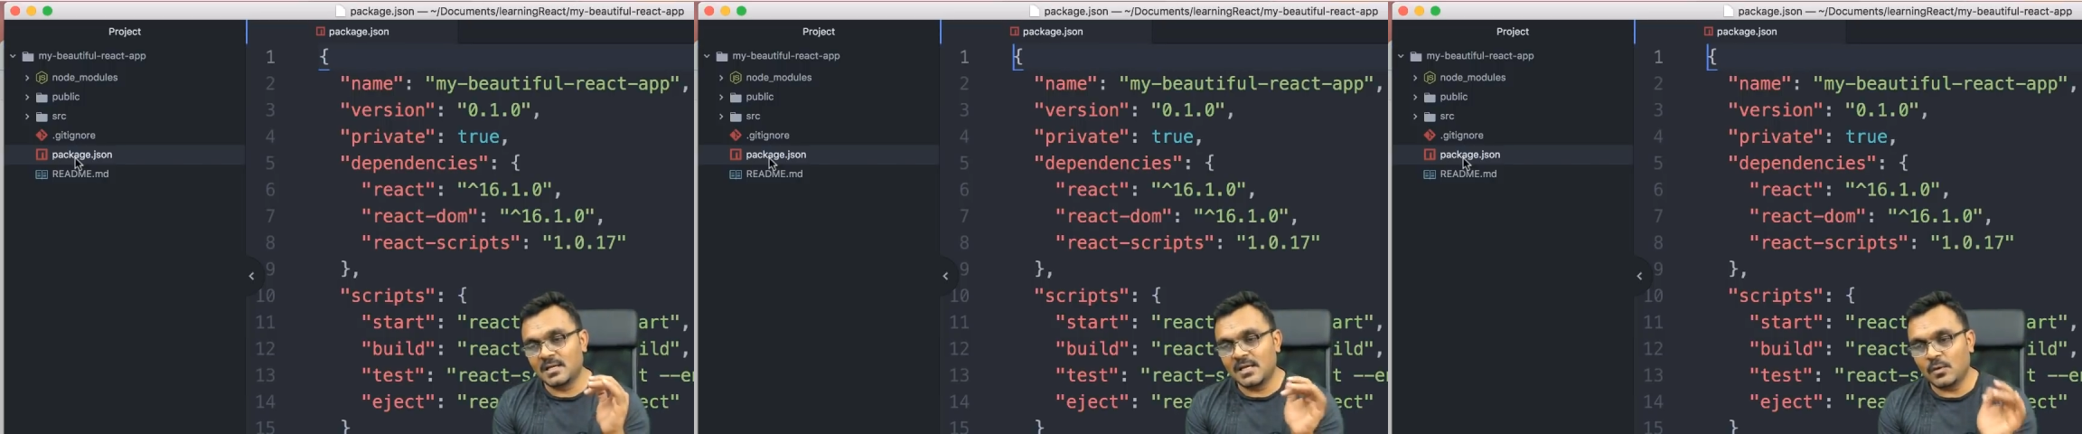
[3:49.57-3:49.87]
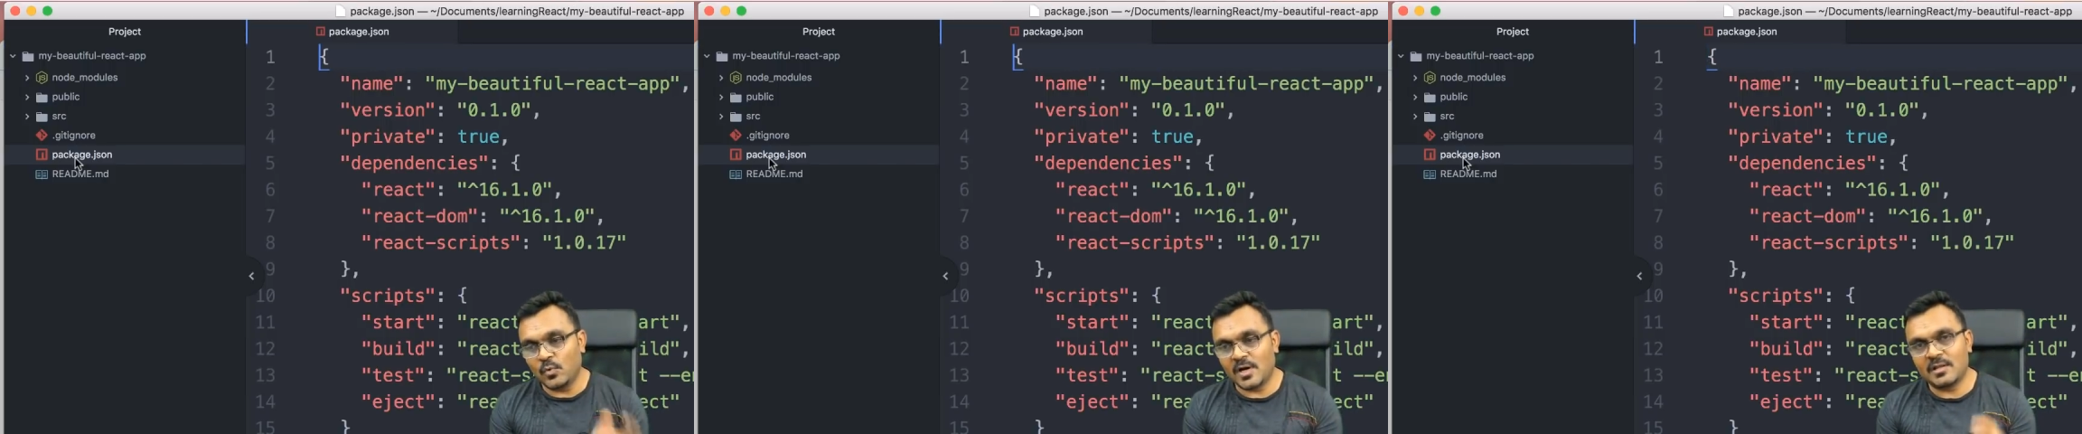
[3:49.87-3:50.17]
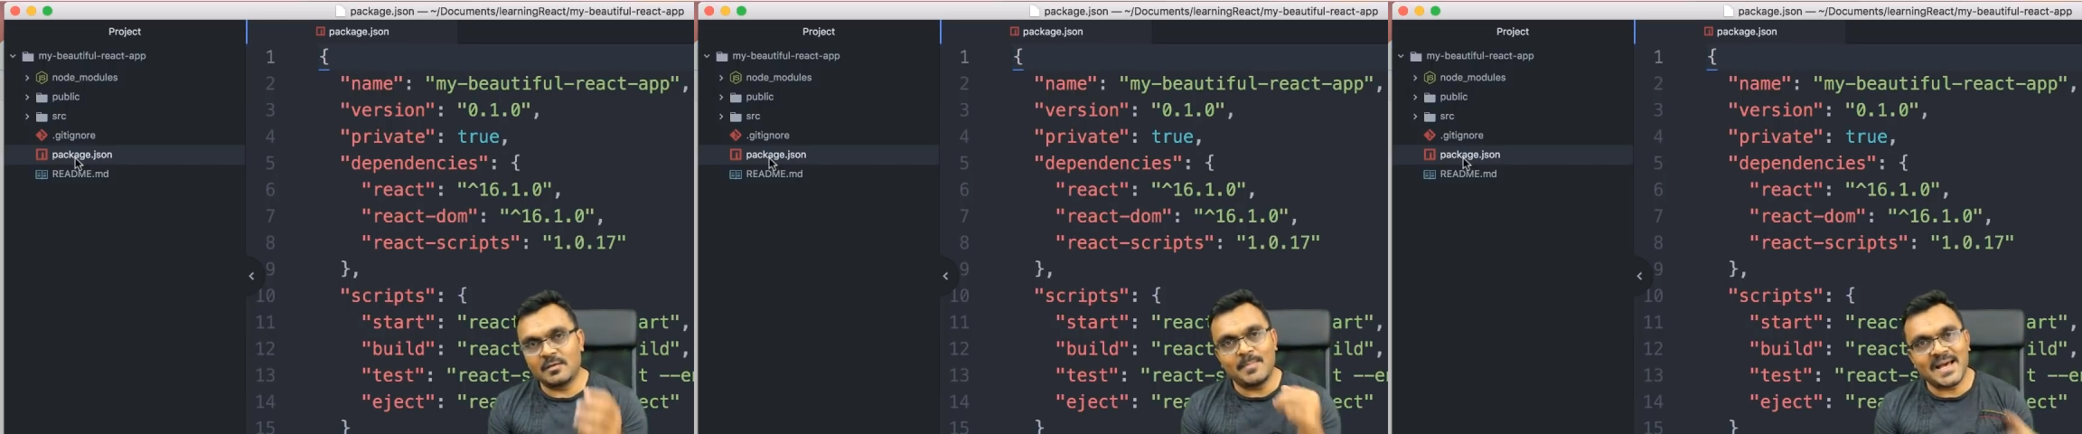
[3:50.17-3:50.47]
where the
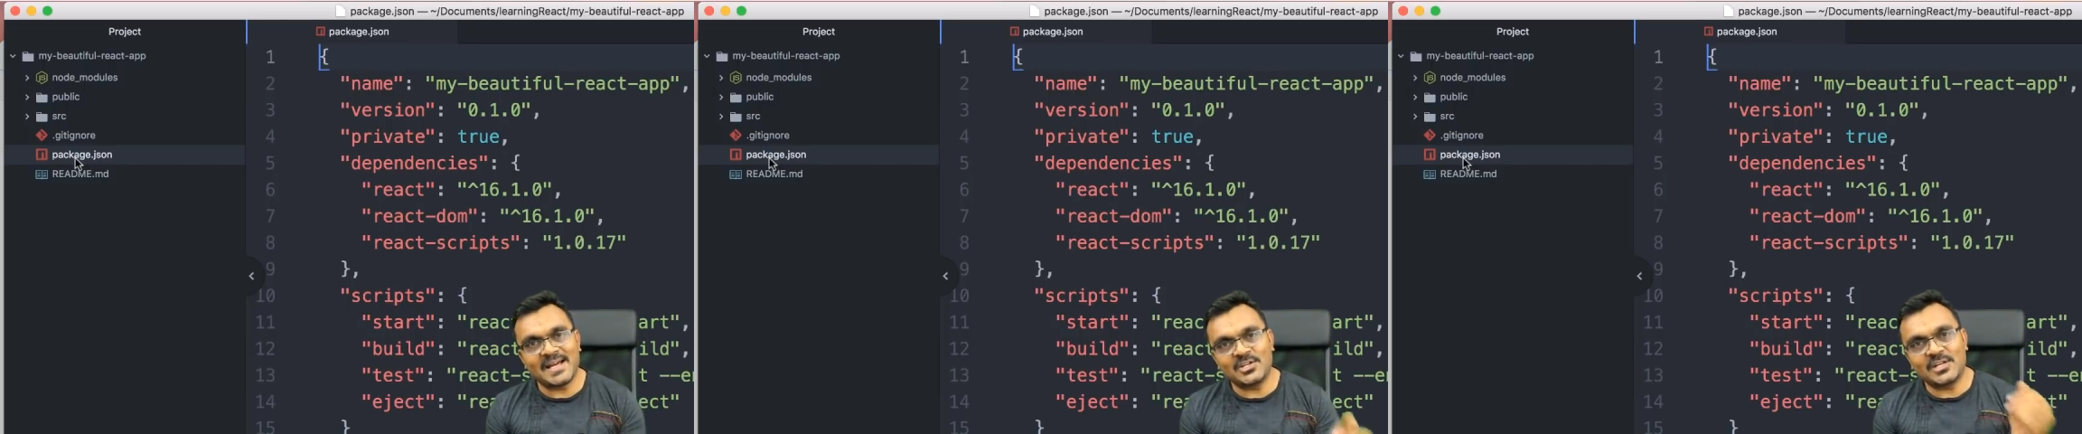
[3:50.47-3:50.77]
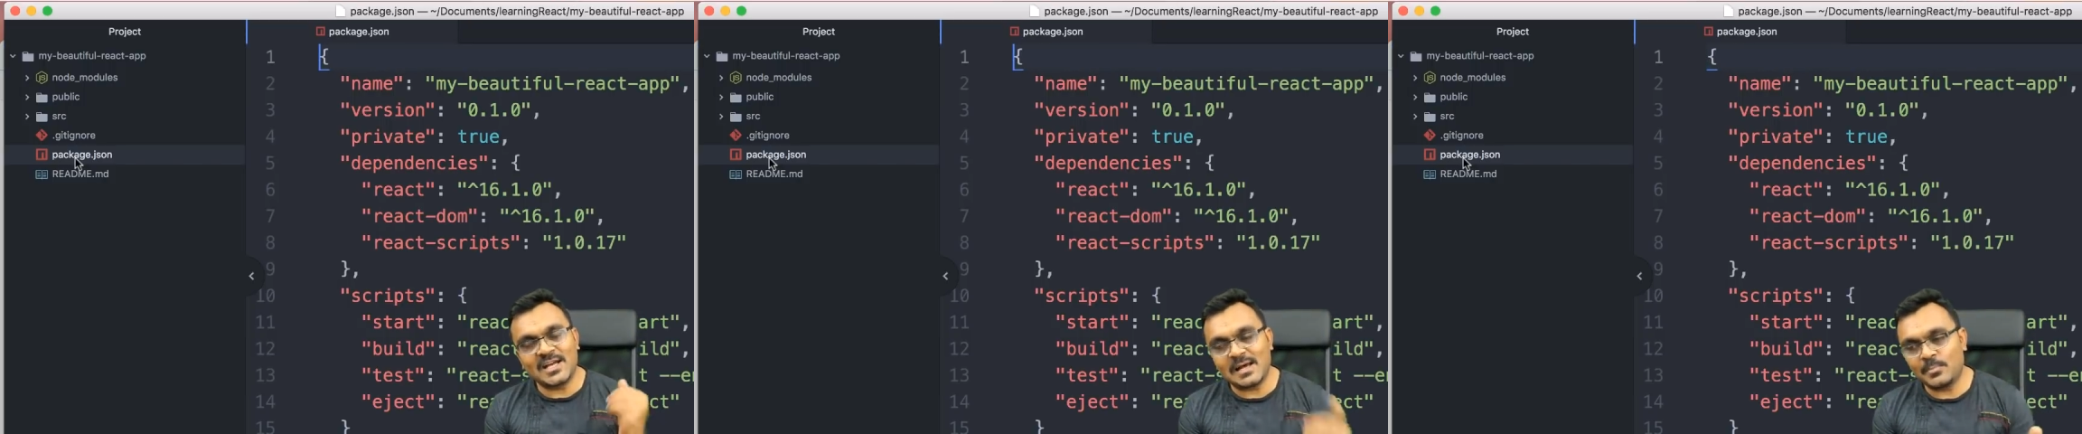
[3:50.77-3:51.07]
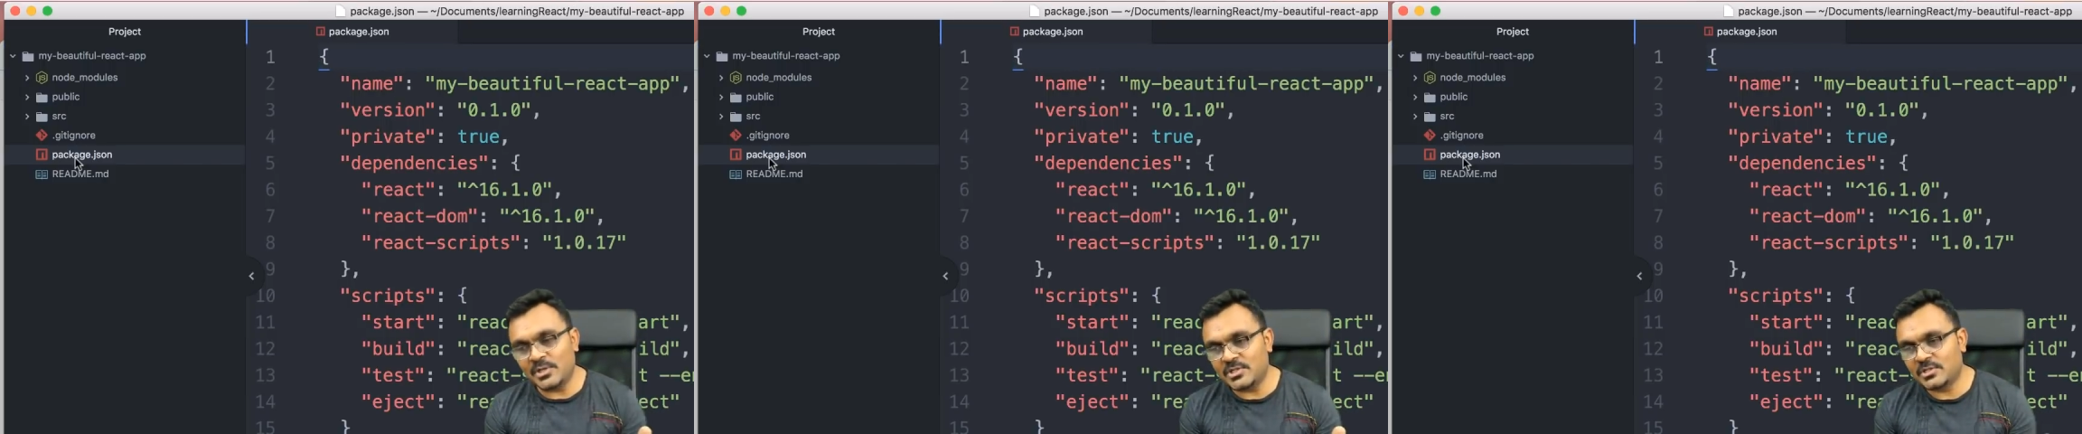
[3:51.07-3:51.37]
magic
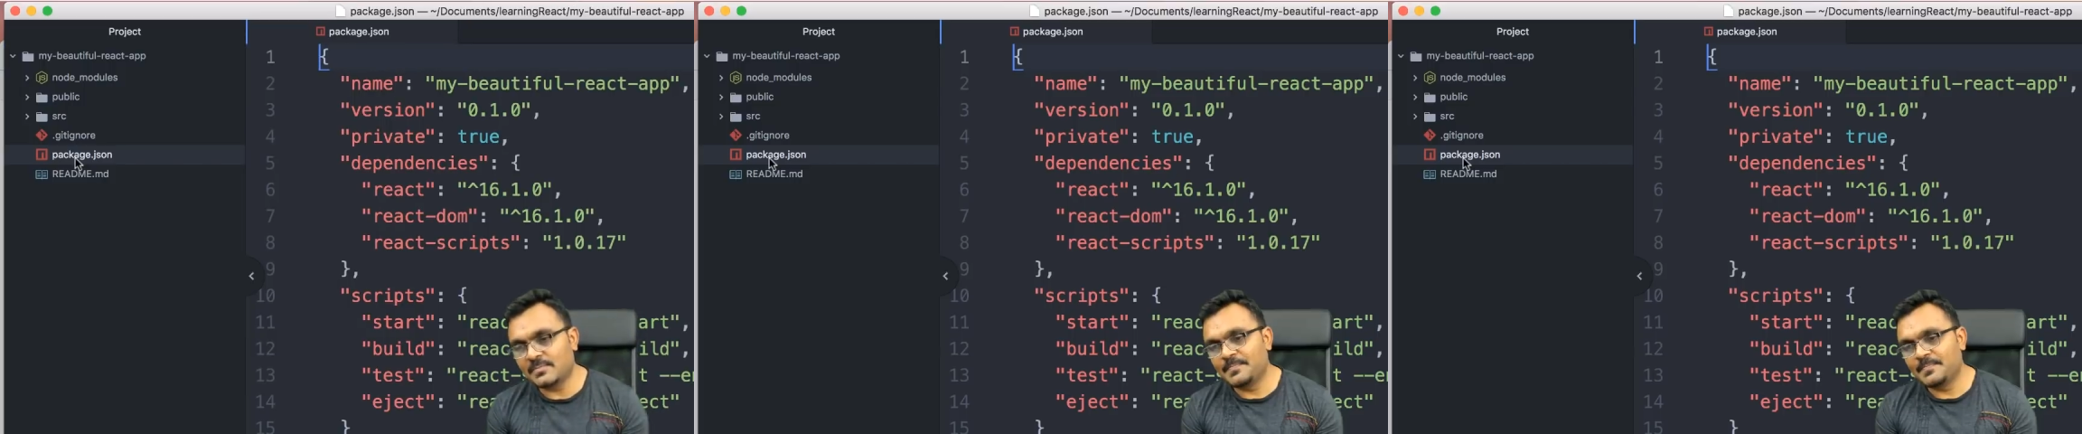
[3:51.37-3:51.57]
happens.